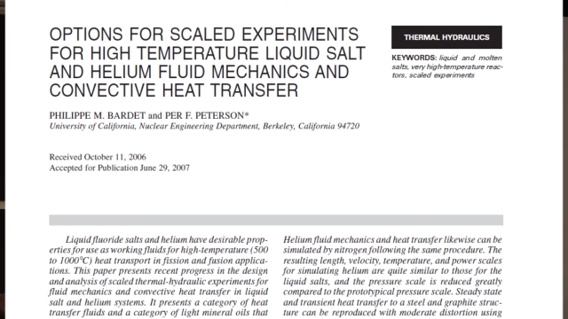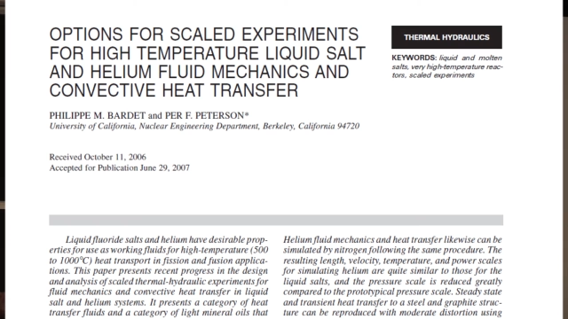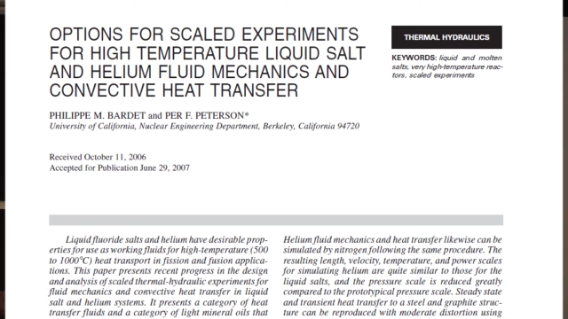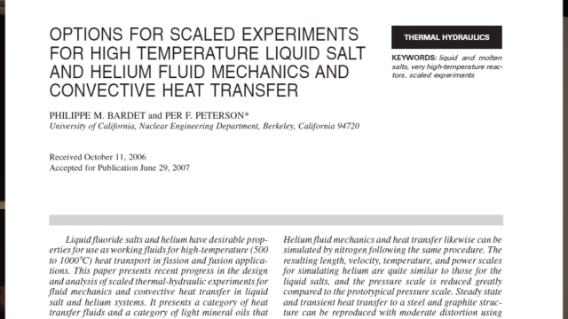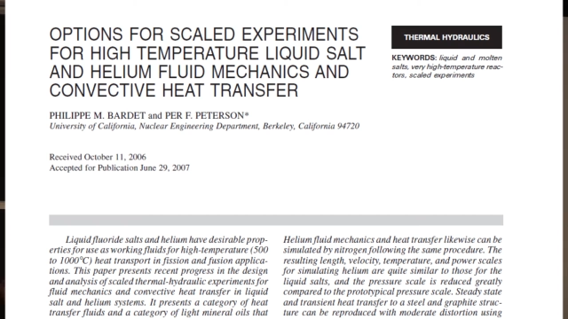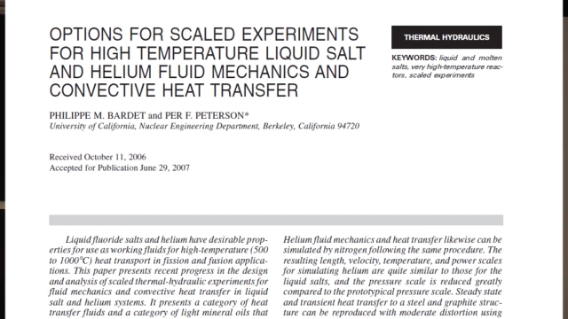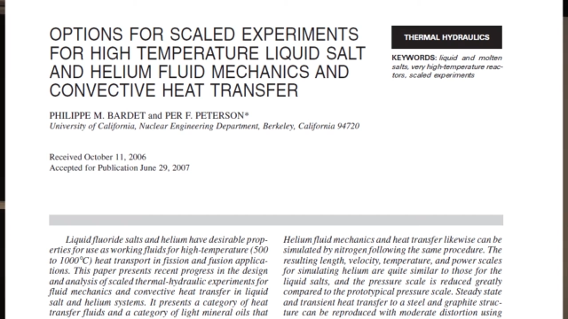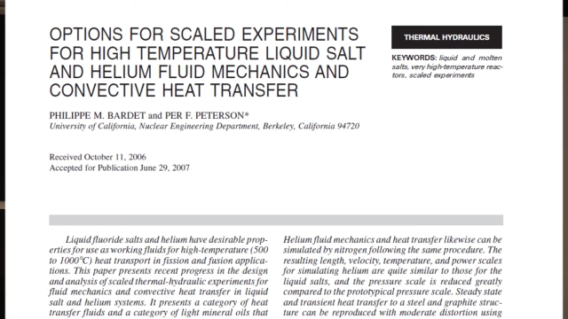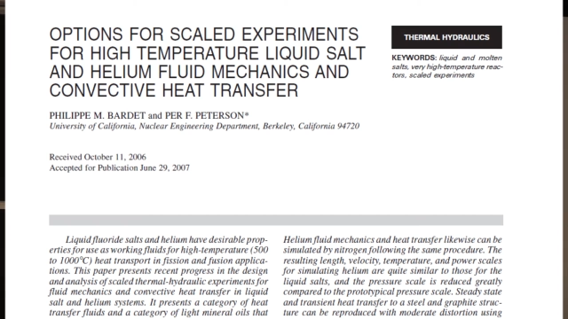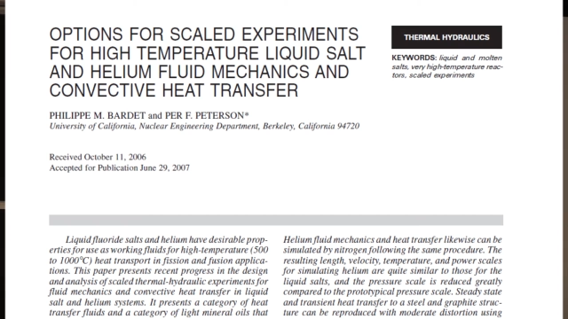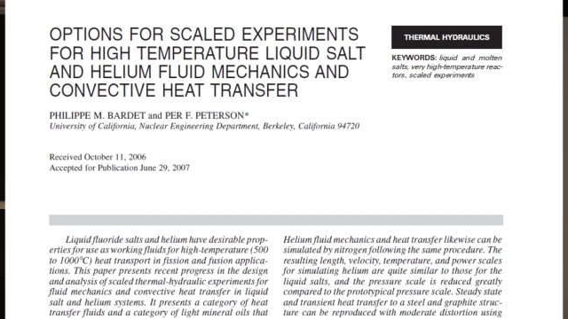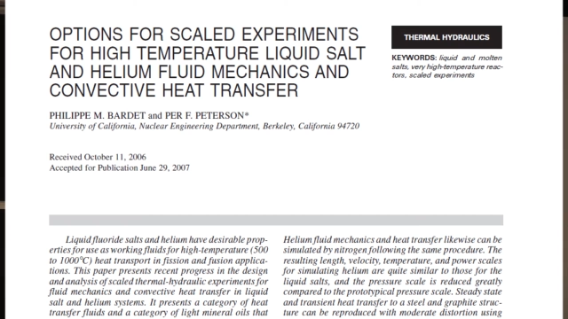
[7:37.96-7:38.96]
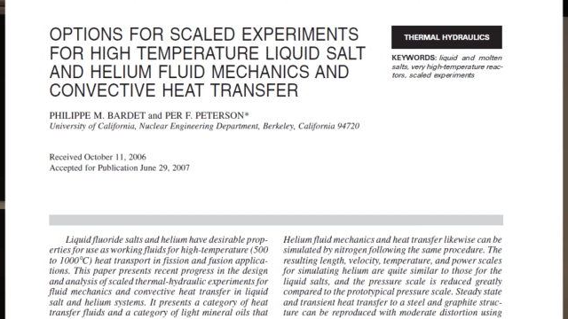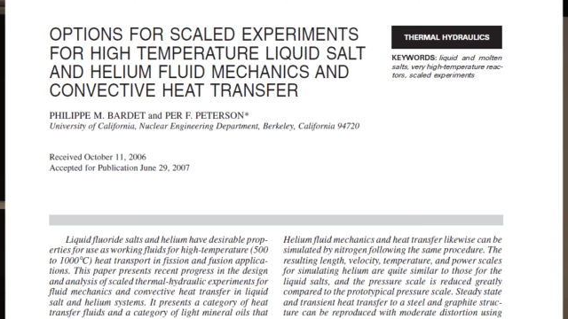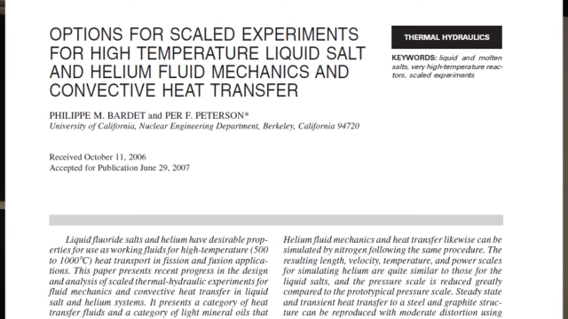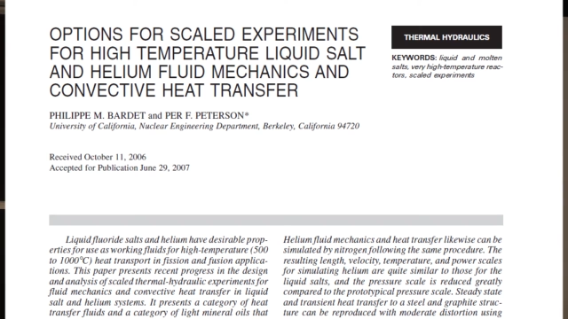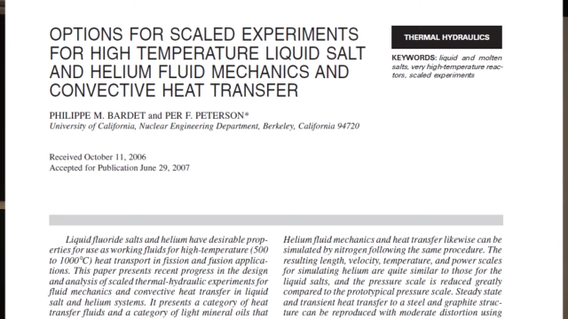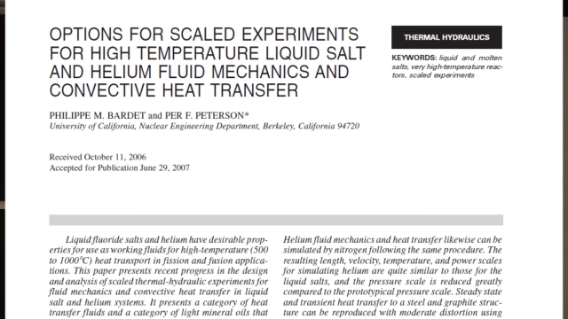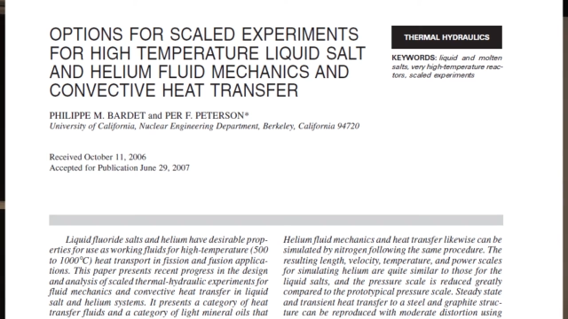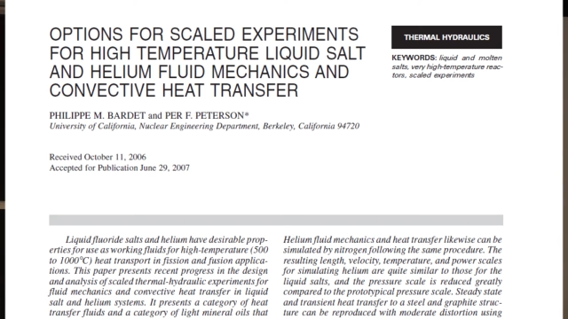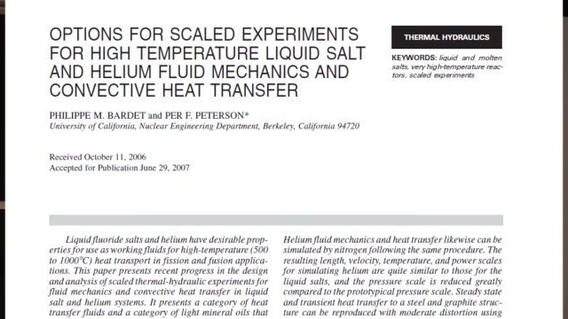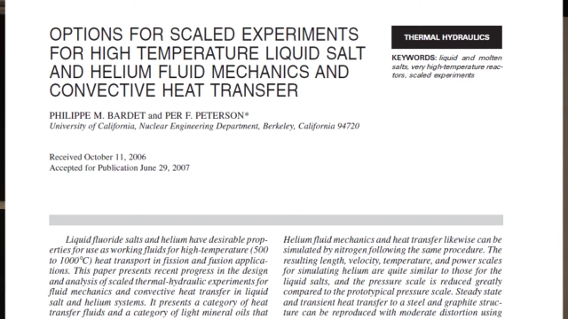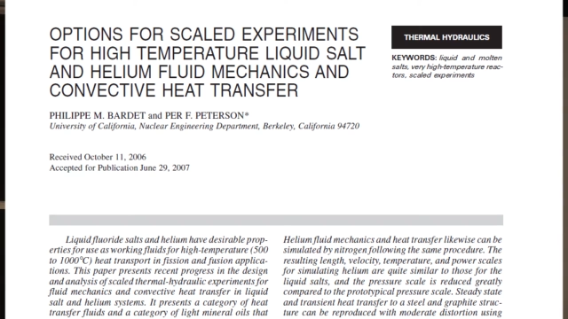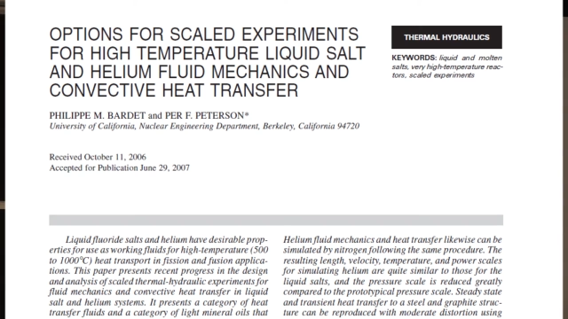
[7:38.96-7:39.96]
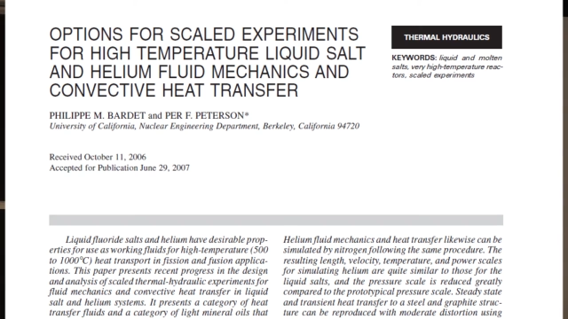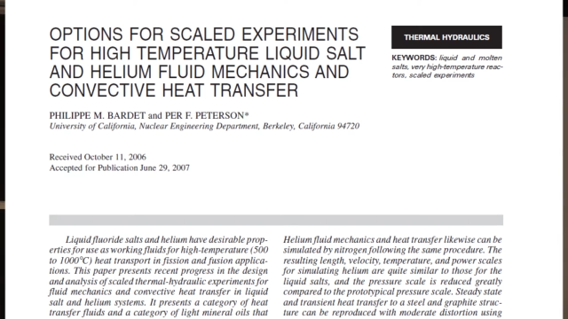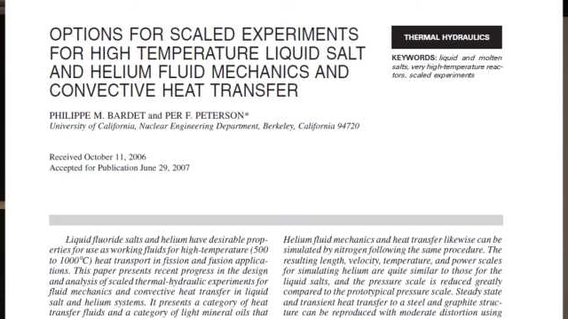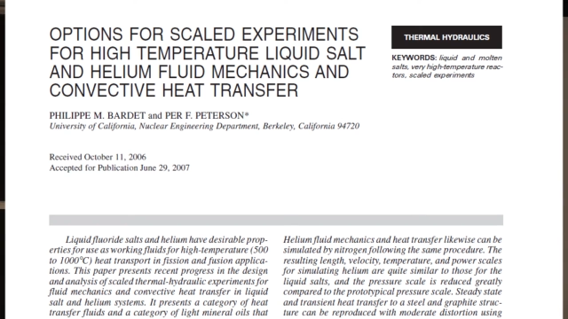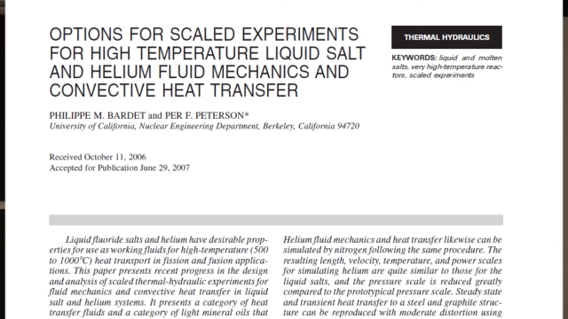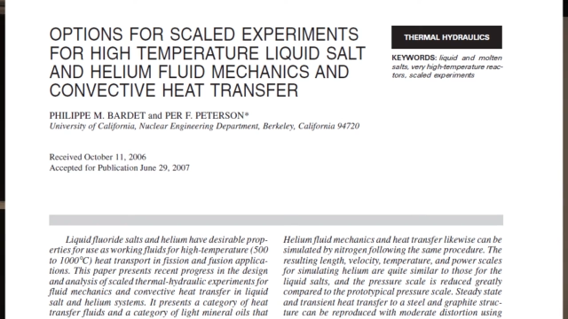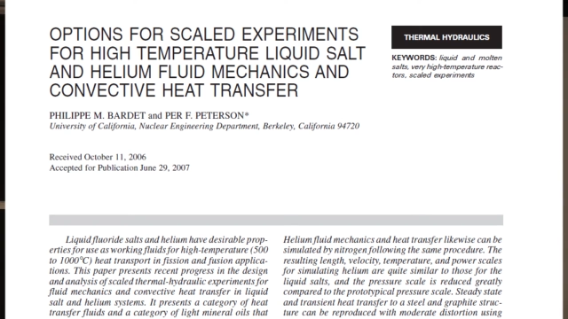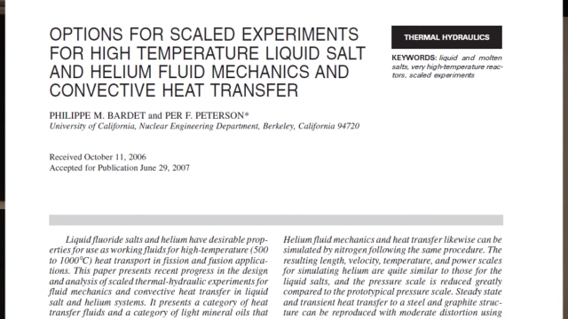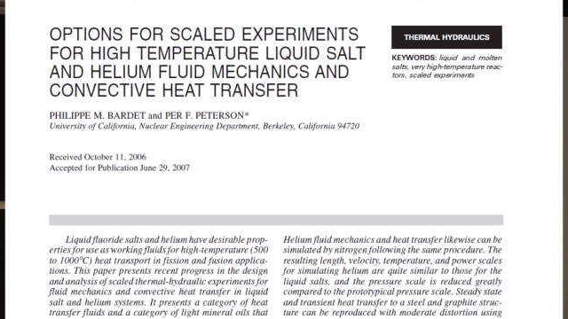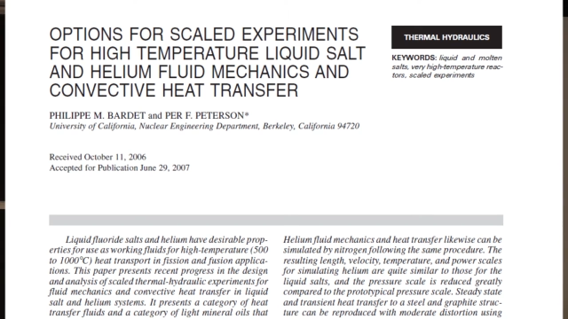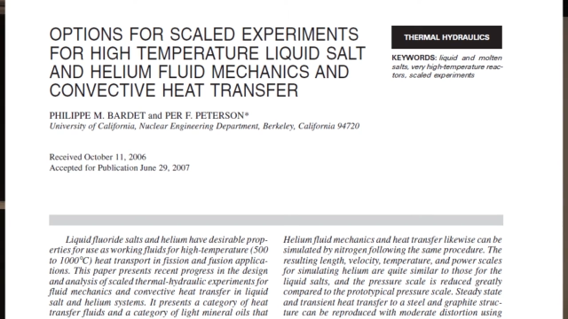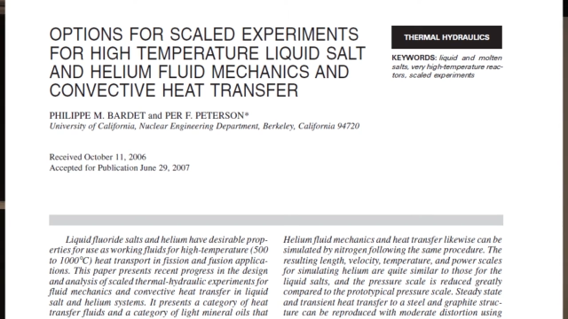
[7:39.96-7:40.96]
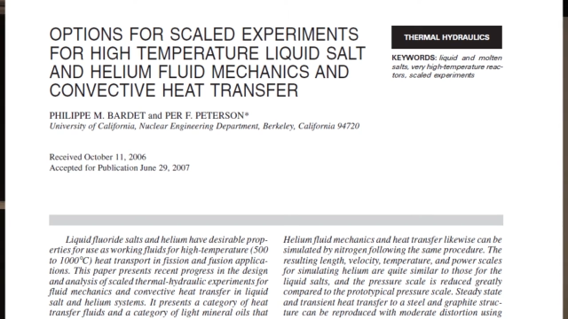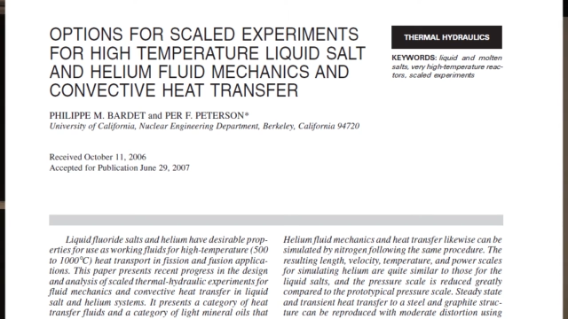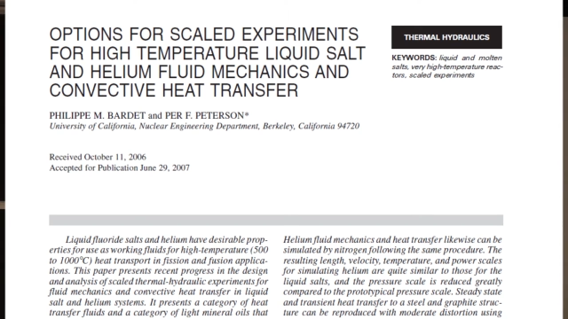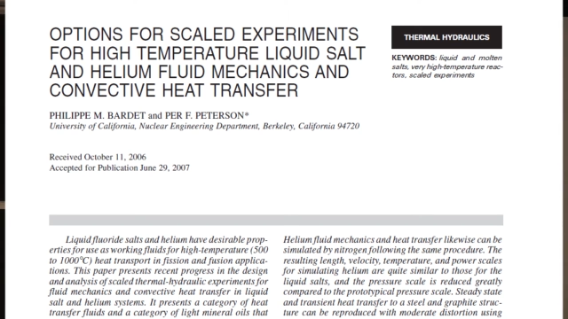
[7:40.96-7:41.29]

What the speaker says: [unreadable: no face in view]